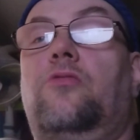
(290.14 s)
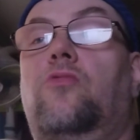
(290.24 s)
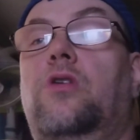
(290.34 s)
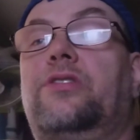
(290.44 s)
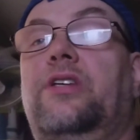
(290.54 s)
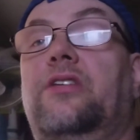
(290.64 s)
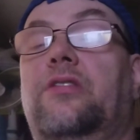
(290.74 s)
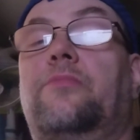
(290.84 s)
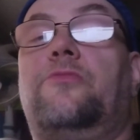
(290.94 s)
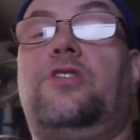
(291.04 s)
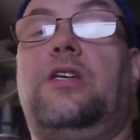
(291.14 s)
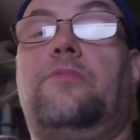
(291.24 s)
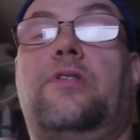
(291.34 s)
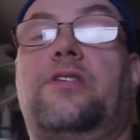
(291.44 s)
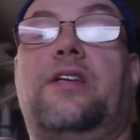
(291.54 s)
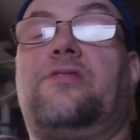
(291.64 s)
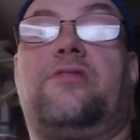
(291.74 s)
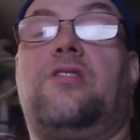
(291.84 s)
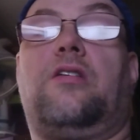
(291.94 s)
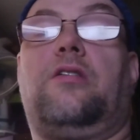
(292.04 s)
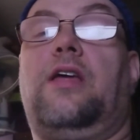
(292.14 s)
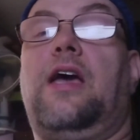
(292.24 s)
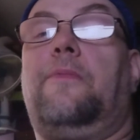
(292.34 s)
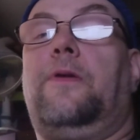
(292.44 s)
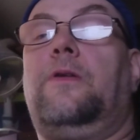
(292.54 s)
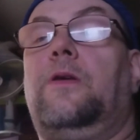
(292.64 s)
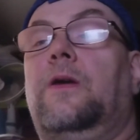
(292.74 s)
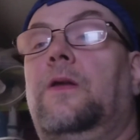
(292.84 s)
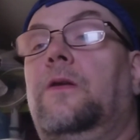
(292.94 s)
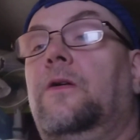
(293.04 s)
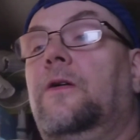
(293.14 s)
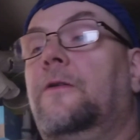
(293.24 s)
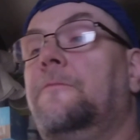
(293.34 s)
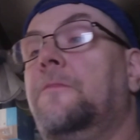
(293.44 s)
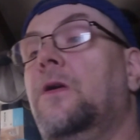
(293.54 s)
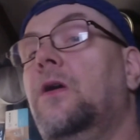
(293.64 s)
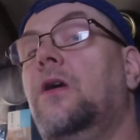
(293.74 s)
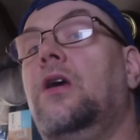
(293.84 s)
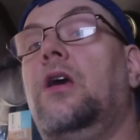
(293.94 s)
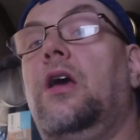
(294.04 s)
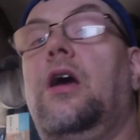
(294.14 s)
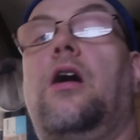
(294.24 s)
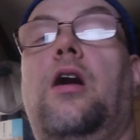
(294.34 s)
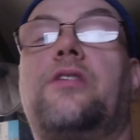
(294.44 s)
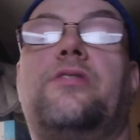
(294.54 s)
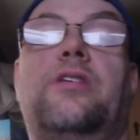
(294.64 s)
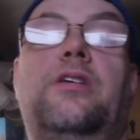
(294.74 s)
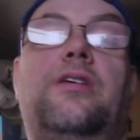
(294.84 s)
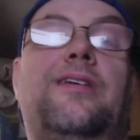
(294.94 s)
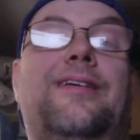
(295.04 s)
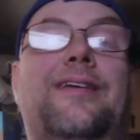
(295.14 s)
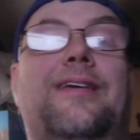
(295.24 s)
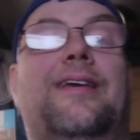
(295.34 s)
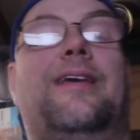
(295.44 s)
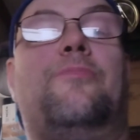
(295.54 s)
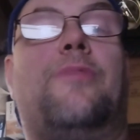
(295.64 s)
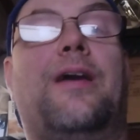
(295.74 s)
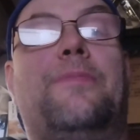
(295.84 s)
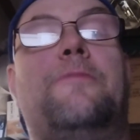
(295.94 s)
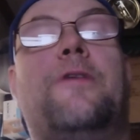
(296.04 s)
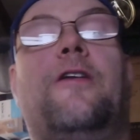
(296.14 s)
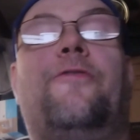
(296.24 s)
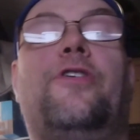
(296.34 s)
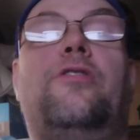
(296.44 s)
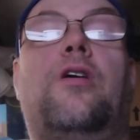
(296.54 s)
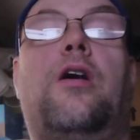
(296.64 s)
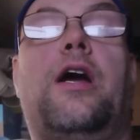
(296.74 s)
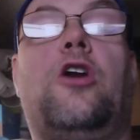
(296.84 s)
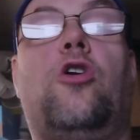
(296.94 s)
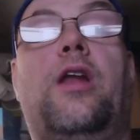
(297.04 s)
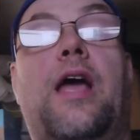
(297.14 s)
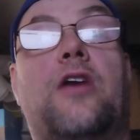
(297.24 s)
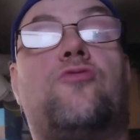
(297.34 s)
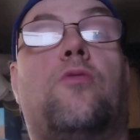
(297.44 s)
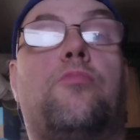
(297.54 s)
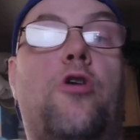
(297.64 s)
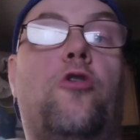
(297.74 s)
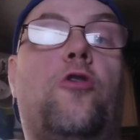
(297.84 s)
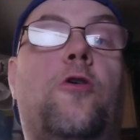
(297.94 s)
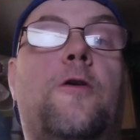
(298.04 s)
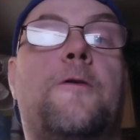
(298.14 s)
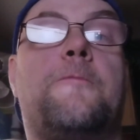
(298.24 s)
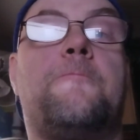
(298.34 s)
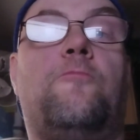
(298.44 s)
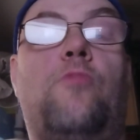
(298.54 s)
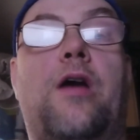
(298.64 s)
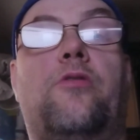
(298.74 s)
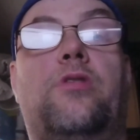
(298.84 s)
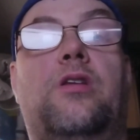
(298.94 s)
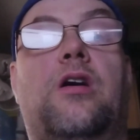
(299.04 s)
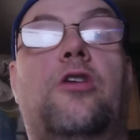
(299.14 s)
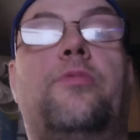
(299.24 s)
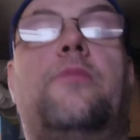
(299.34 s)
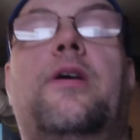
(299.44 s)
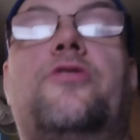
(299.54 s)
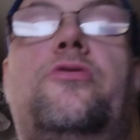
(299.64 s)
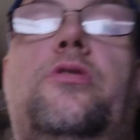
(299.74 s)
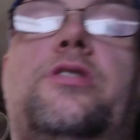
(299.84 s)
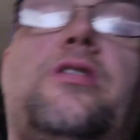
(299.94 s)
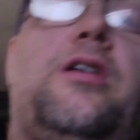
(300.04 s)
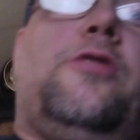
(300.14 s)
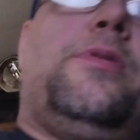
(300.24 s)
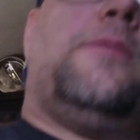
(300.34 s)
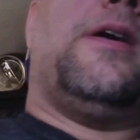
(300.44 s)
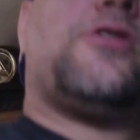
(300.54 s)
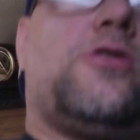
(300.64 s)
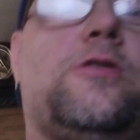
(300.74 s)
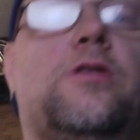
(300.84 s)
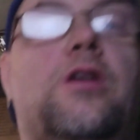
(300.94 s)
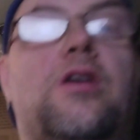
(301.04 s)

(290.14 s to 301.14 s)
who wants to get something cheap, because that's just not going to happen. And honestly, it might be better for you to hire an actual broker rather than autobidmaster, because autobidmaster,